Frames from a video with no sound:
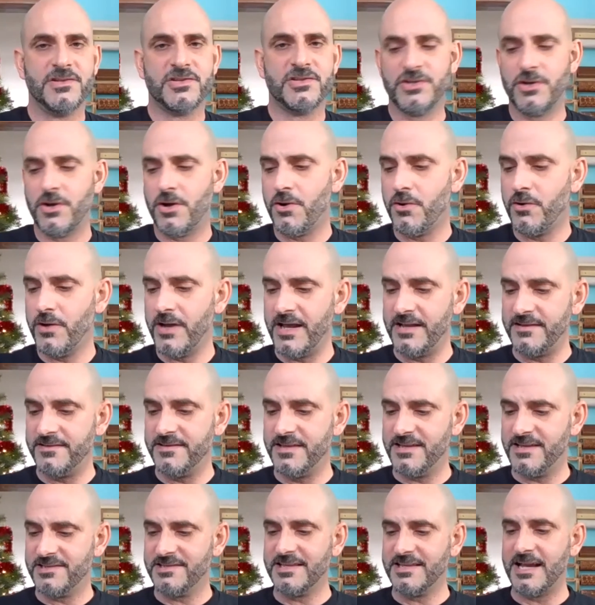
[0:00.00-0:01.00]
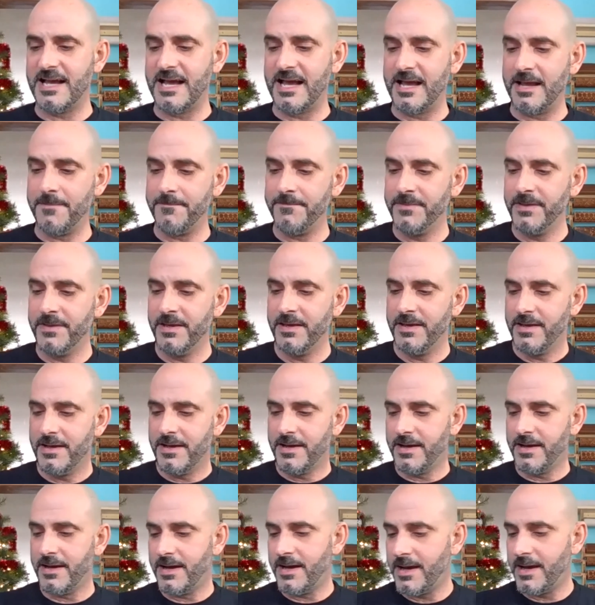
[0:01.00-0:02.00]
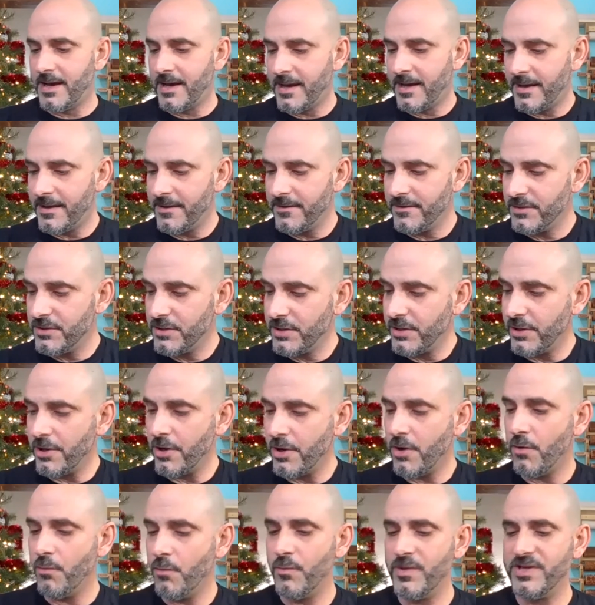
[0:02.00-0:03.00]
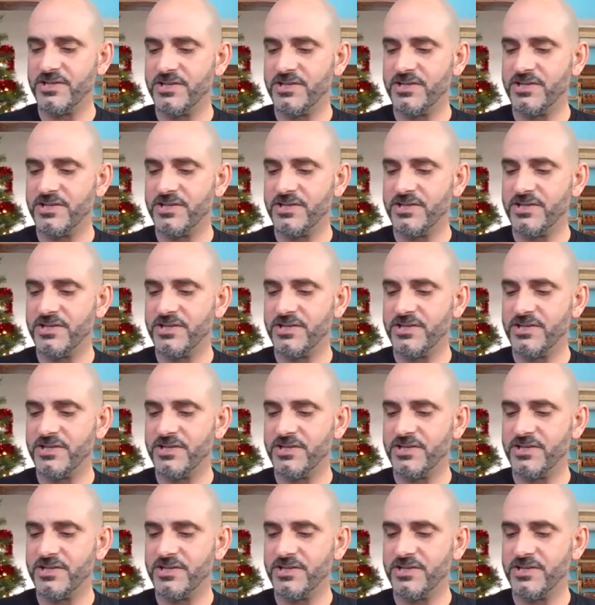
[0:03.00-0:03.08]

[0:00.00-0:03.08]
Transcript: so at this time, we